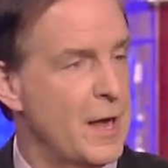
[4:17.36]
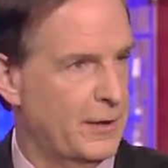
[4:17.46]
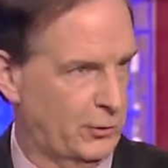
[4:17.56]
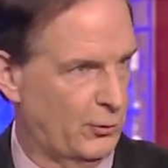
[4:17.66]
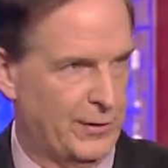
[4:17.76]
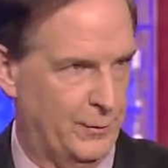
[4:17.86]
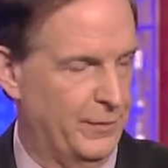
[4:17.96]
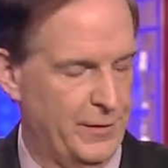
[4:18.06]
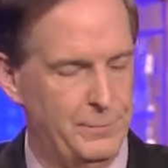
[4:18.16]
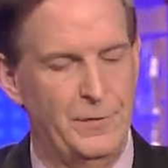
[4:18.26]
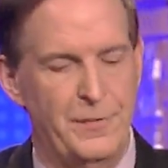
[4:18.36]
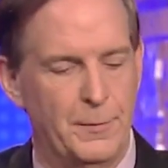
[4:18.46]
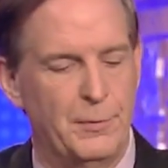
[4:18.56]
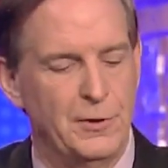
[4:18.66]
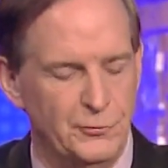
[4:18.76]
not agree with it, but
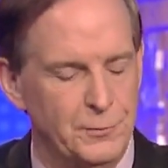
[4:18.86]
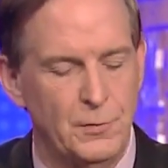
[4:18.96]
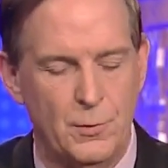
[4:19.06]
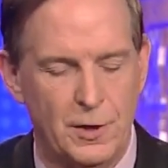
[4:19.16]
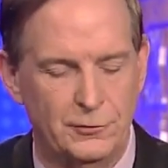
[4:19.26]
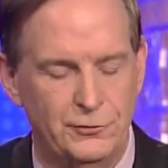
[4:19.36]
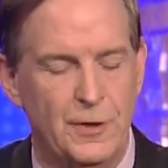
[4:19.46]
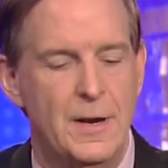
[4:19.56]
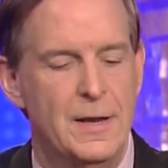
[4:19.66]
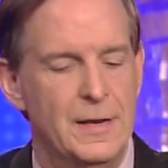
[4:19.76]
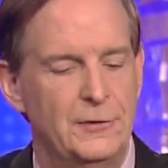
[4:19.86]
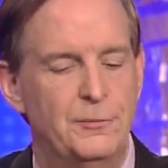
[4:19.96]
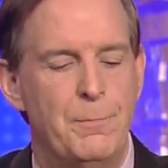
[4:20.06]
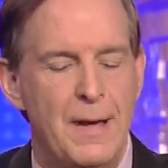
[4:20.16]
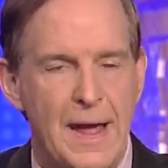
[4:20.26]
their principle was
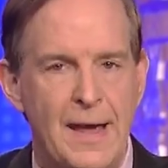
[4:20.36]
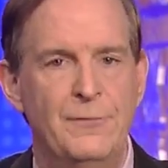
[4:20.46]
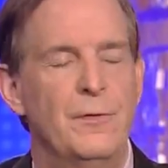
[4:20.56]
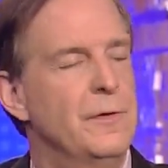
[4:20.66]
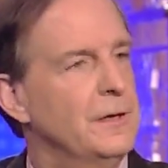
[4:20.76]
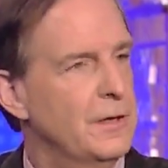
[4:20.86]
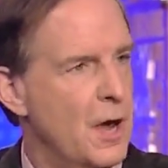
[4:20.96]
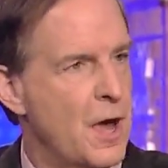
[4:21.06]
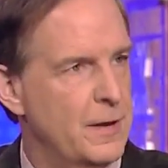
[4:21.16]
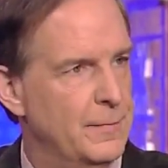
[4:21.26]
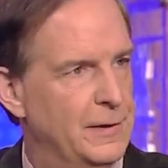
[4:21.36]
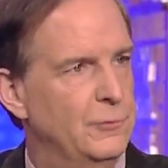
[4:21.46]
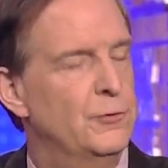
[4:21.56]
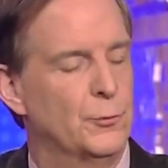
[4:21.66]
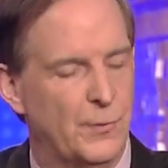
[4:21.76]
it's bad for the
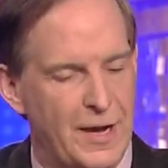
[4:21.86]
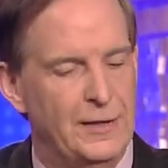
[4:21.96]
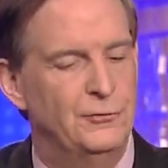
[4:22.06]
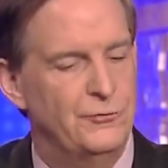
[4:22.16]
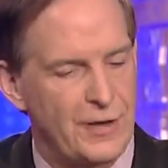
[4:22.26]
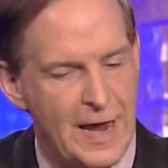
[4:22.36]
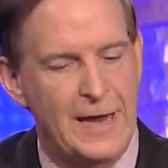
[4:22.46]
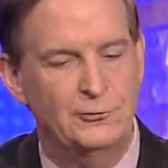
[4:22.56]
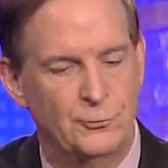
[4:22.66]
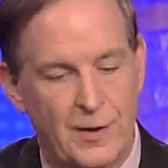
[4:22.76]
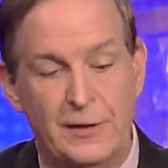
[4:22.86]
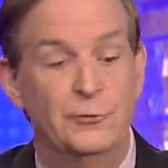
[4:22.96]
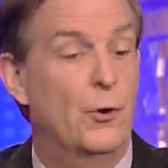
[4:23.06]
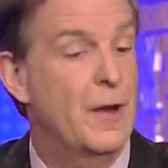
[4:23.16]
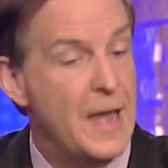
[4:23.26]
economy to raise tax
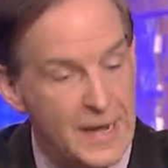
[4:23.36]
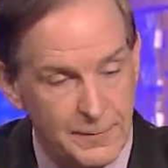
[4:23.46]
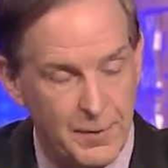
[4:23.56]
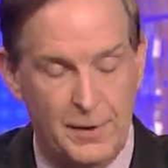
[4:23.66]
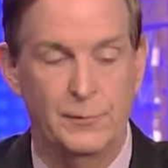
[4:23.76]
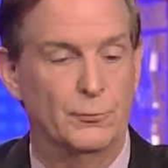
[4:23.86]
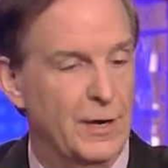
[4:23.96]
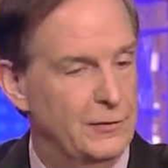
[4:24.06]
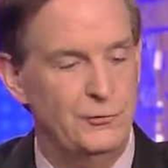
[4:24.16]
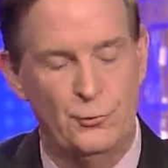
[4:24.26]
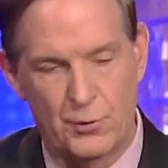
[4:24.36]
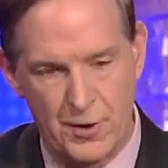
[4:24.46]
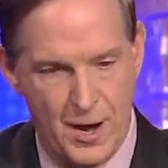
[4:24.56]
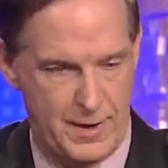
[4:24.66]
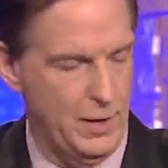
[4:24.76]
rates on anybody, rich
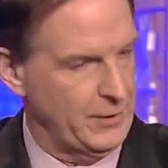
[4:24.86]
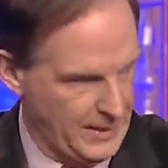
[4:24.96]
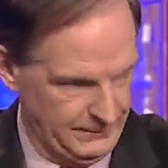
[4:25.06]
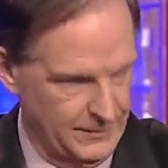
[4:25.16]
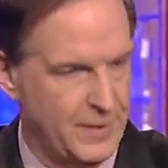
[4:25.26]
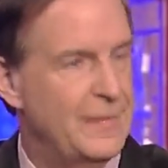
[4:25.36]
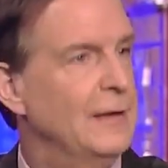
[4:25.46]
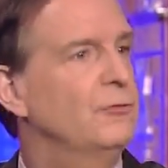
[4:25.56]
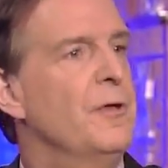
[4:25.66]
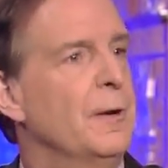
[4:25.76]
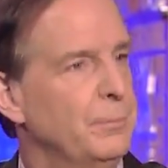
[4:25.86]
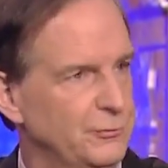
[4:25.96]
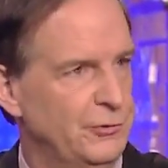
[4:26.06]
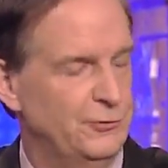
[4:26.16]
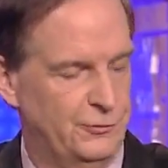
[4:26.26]
or not. Okay, that's their
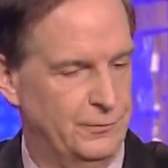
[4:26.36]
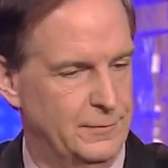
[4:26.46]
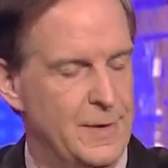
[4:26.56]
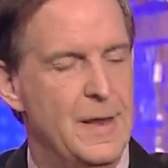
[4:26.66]
position.